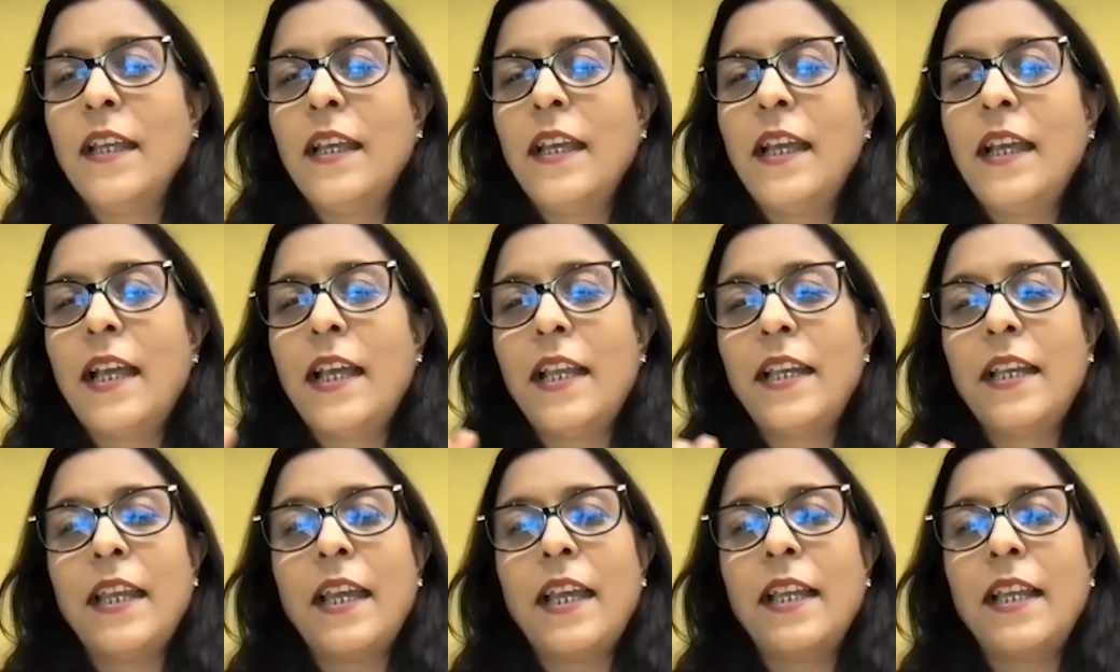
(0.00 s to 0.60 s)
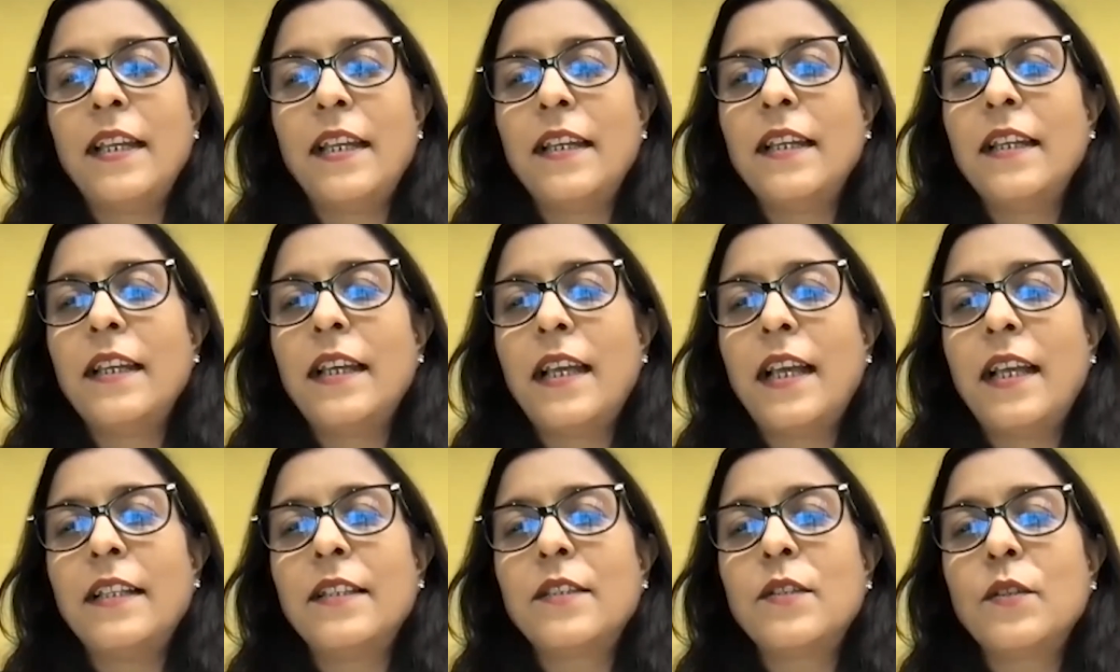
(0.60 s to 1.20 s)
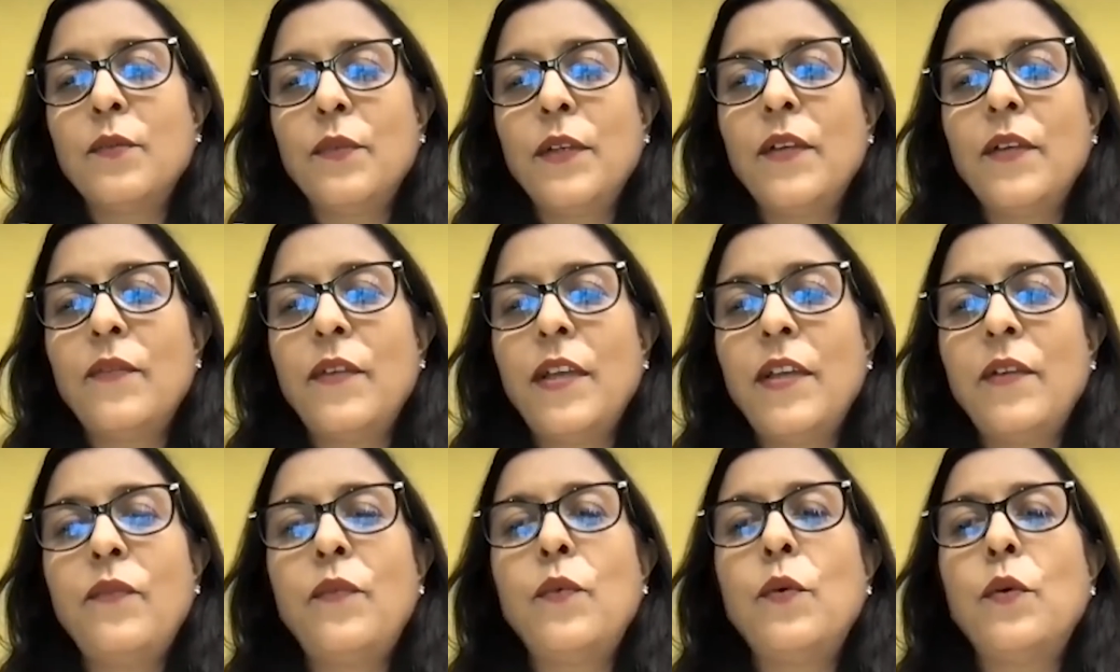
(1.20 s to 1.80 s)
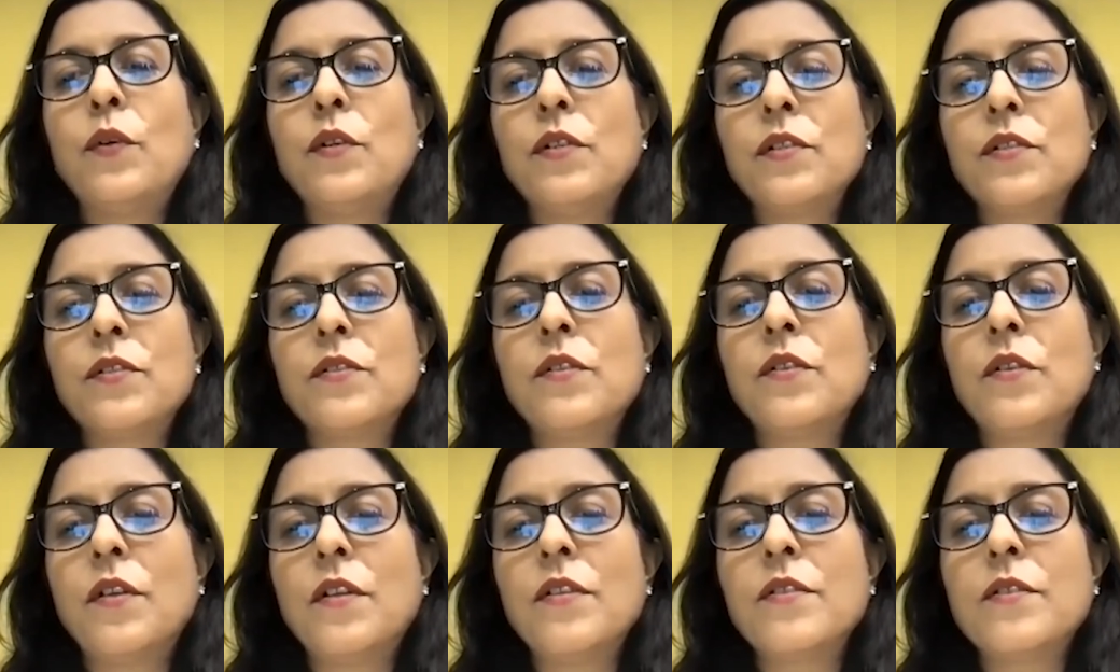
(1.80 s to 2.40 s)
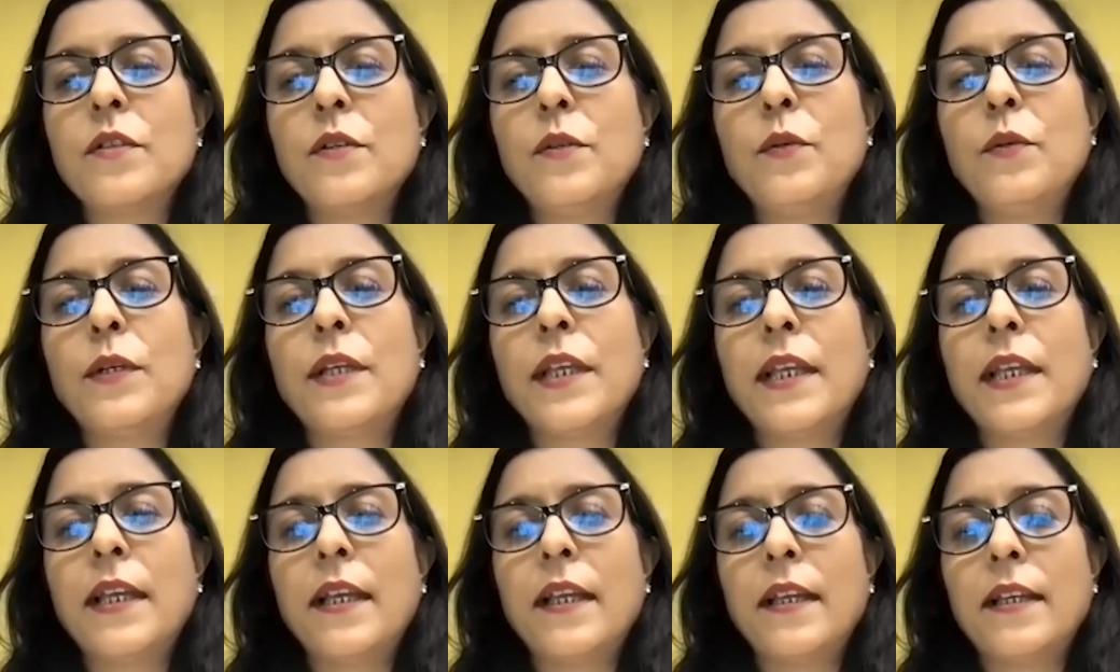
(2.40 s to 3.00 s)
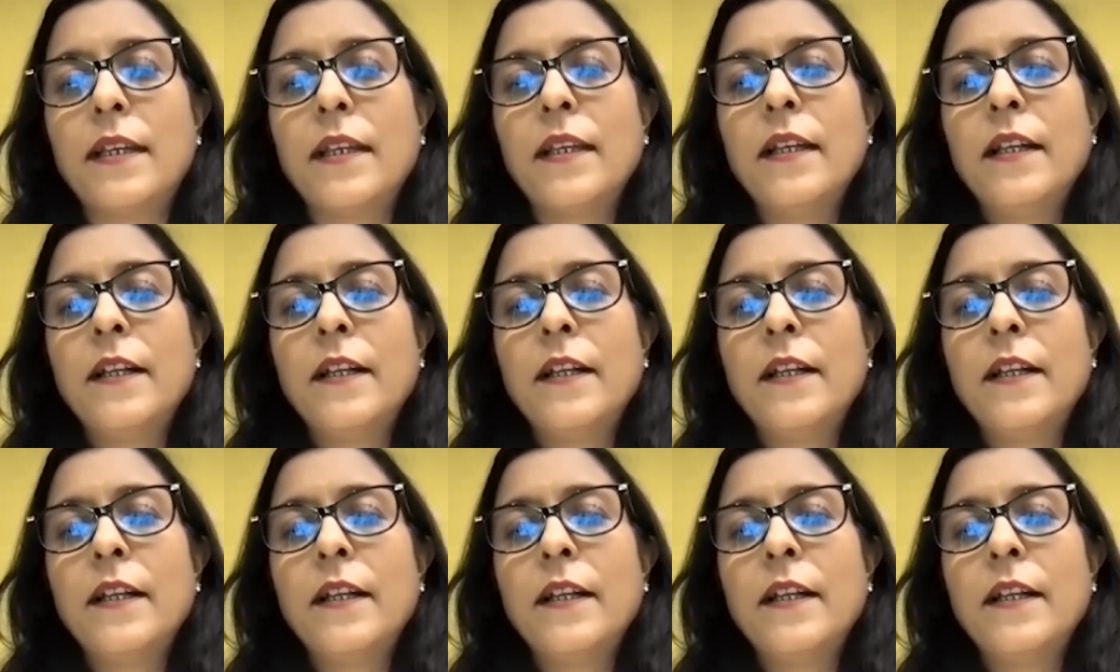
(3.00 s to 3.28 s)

And so we are very focused on also looking at